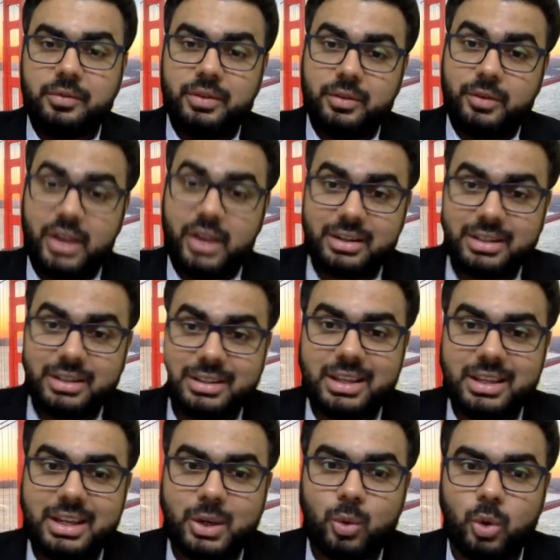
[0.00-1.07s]
wherein
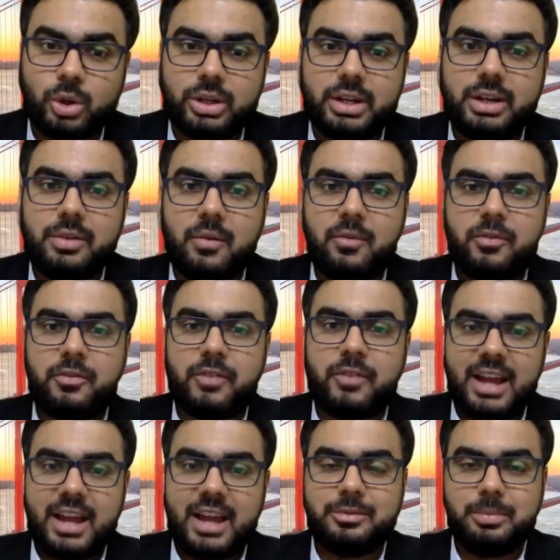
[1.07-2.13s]
they quoted
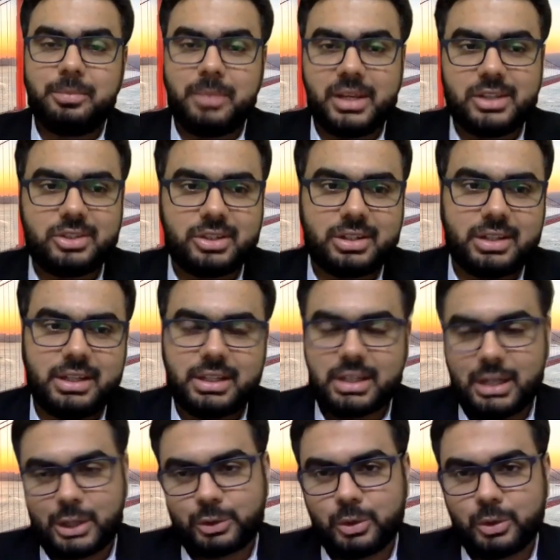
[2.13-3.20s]
five major
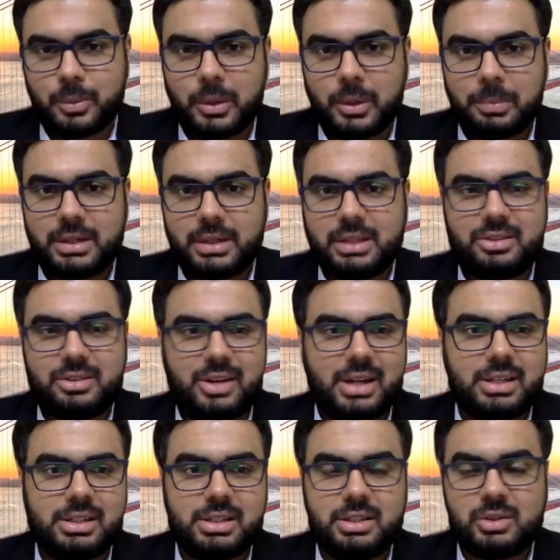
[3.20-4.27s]
intellectual property
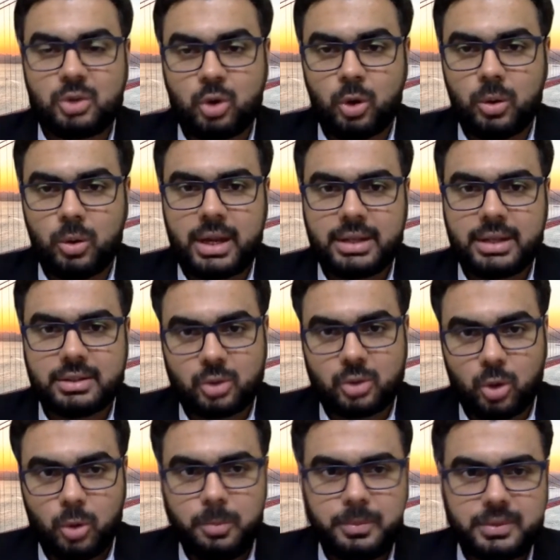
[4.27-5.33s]
strategy scope and
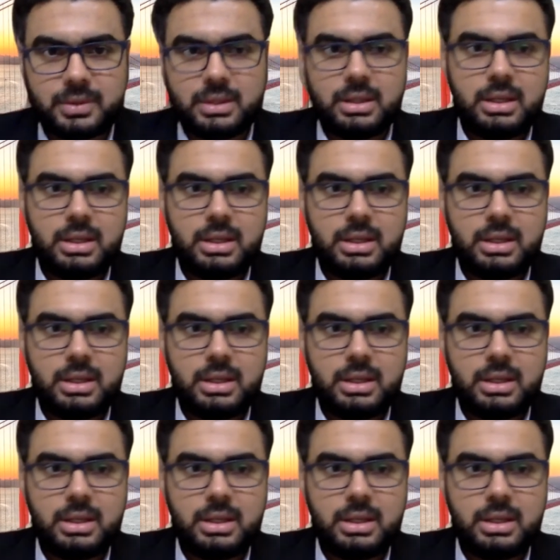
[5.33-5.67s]
scopes.